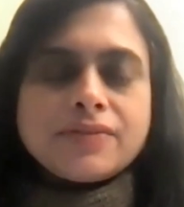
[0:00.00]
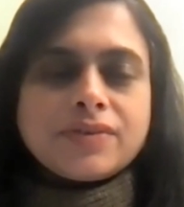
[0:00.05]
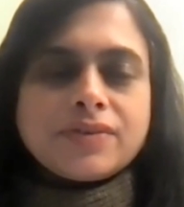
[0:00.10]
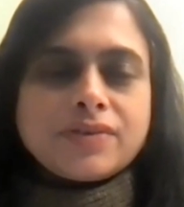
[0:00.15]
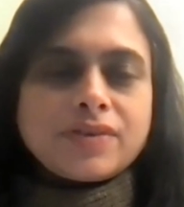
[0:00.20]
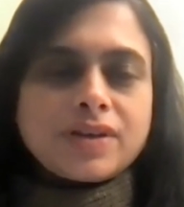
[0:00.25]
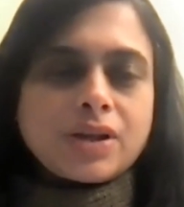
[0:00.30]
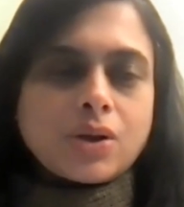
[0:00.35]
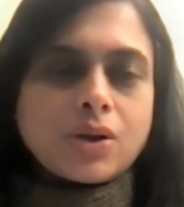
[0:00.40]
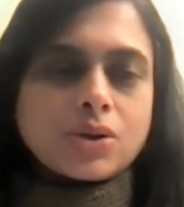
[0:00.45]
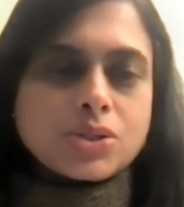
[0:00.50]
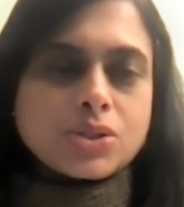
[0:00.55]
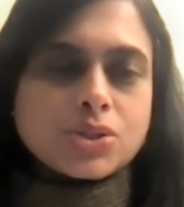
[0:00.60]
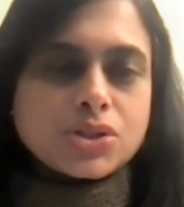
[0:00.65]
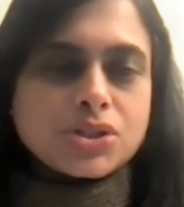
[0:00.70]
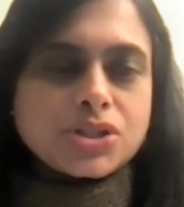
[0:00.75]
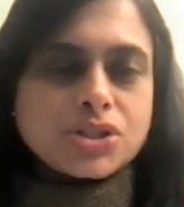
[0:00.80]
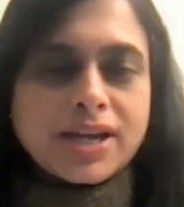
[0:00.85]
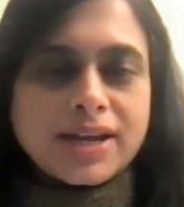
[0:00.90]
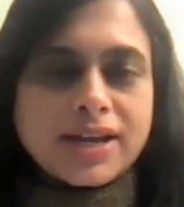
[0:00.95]
We will
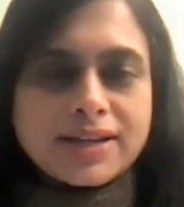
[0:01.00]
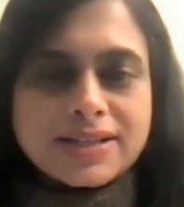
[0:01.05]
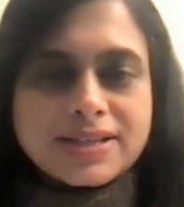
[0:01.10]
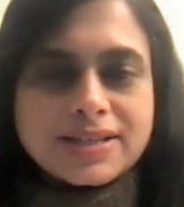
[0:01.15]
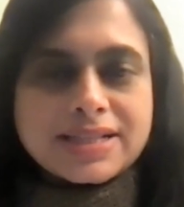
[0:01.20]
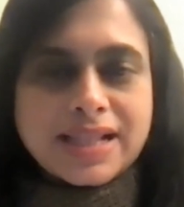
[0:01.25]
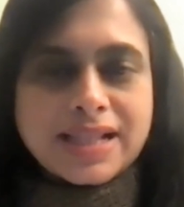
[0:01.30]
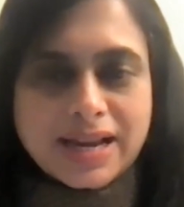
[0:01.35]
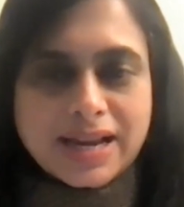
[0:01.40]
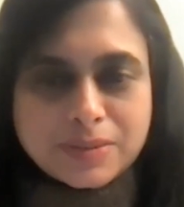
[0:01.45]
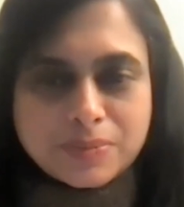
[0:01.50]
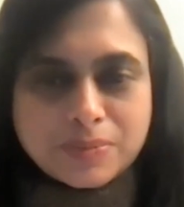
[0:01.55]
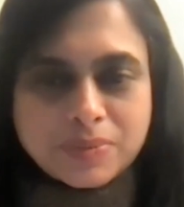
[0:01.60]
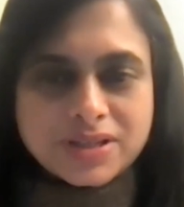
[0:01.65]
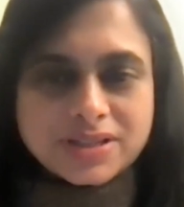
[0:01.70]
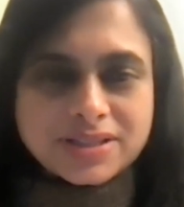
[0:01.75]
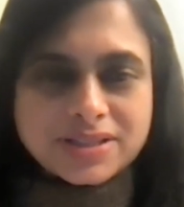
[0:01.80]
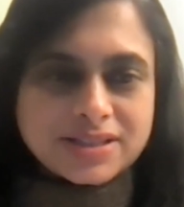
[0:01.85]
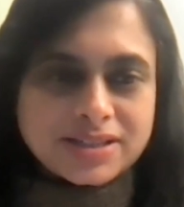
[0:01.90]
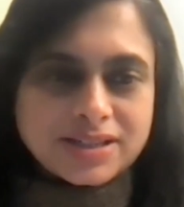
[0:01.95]
also share the slide
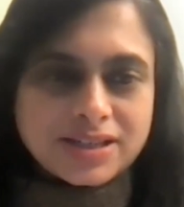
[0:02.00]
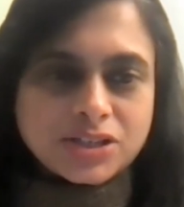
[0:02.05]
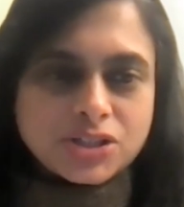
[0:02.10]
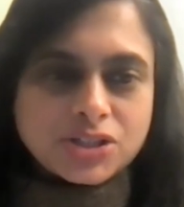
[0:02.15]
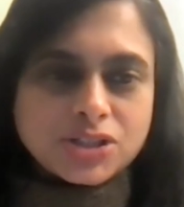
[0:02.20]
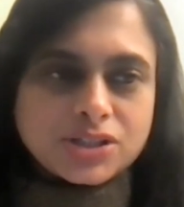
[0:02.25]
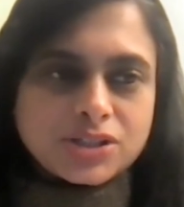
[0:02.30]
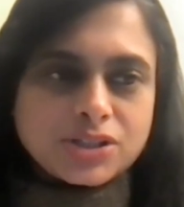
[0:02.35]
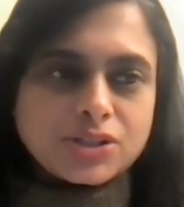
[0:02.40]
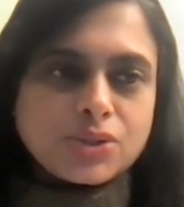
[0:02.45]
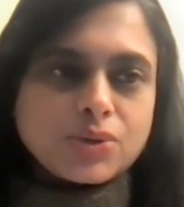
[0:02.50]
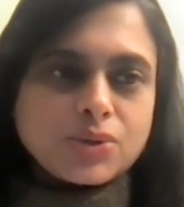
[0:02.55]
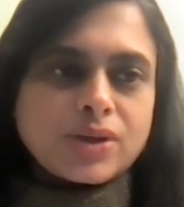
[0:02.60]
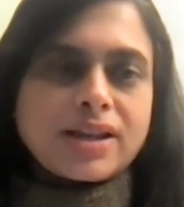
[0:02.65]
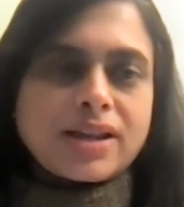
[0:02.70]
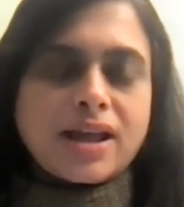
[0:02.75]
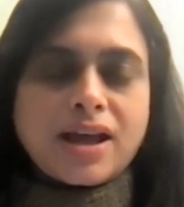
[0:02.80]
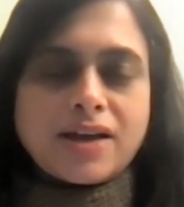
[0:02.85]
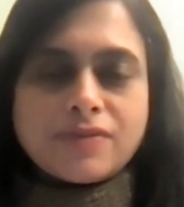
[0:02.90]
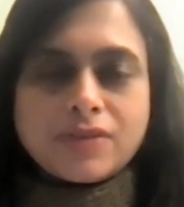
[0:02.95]
presentation. You
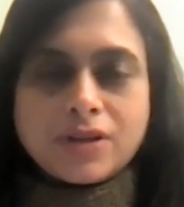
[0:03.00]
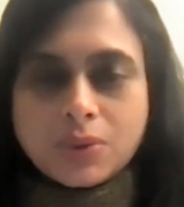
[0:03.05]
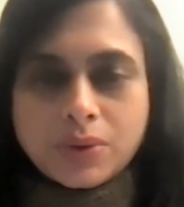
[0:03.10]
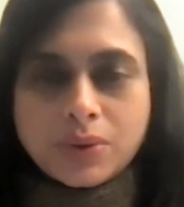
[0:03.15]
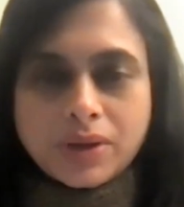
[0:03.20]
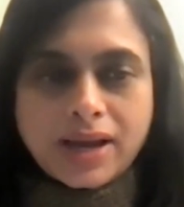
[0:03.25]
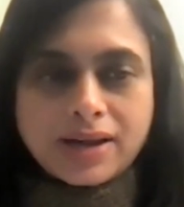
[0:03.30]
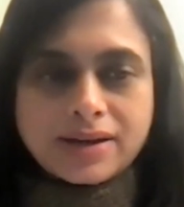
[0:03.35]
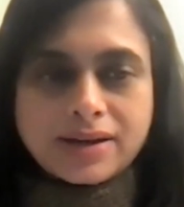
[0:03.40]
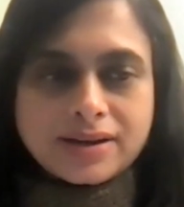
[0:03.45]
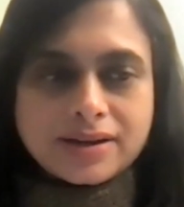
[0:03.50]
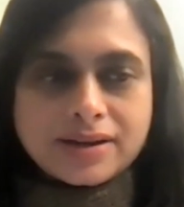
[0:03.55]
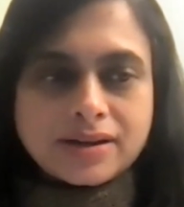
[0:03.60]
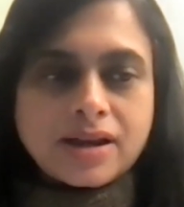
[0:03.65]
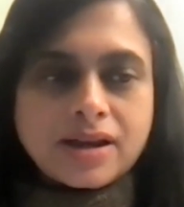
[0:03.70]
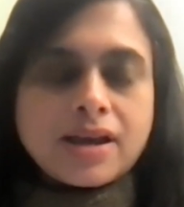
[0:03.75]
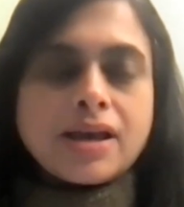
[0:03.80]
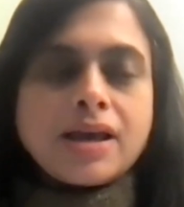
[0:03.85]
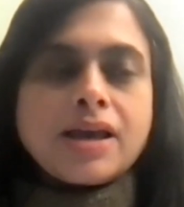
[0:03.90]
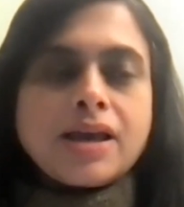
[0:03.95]
can have a look at
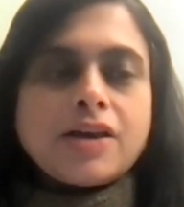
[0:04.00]
it.